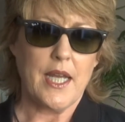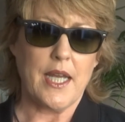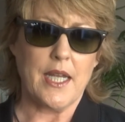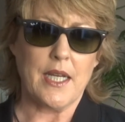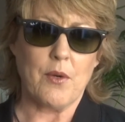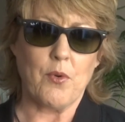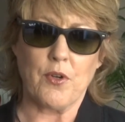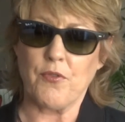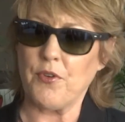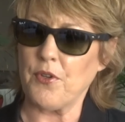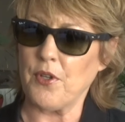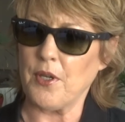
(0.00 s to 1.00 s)
and I worked
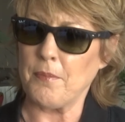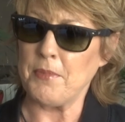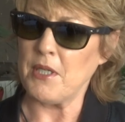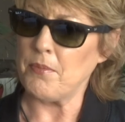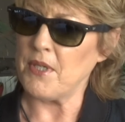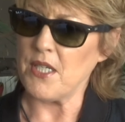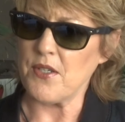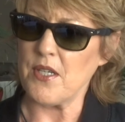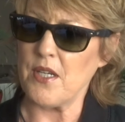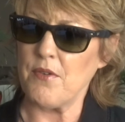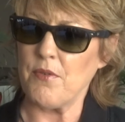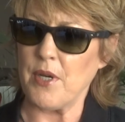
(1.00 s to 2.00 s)
for the B B
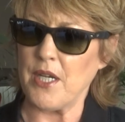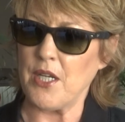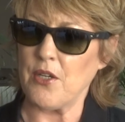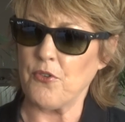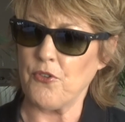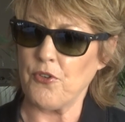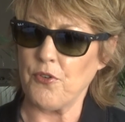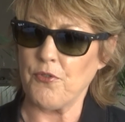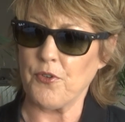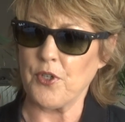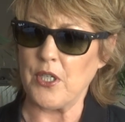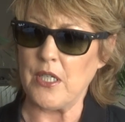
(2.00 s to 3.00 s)
C Radio two
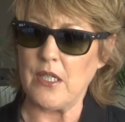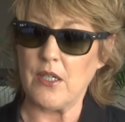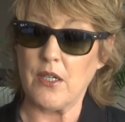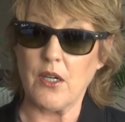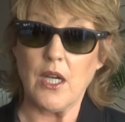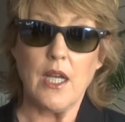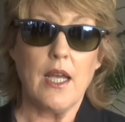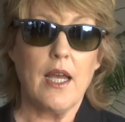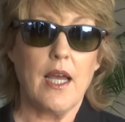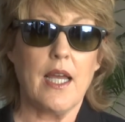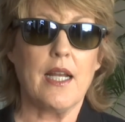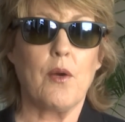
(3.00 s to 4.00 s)
for a year,
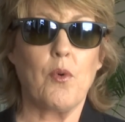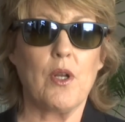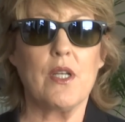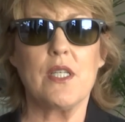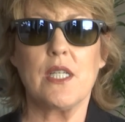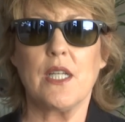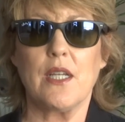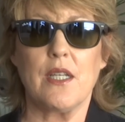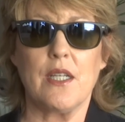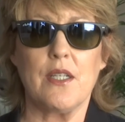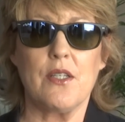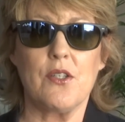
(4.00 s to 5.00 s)
and I wanted to
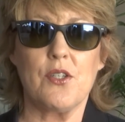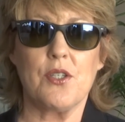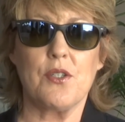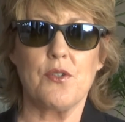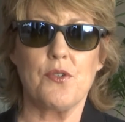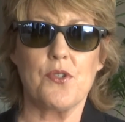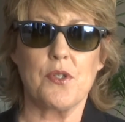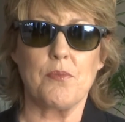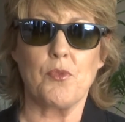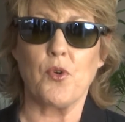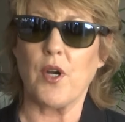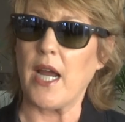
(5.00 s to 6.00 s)
get into some
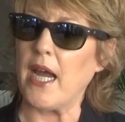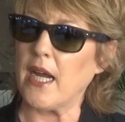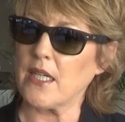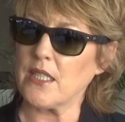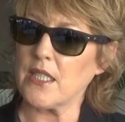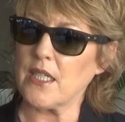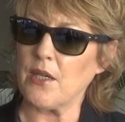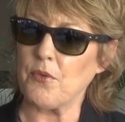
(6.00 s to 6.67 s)
more acting.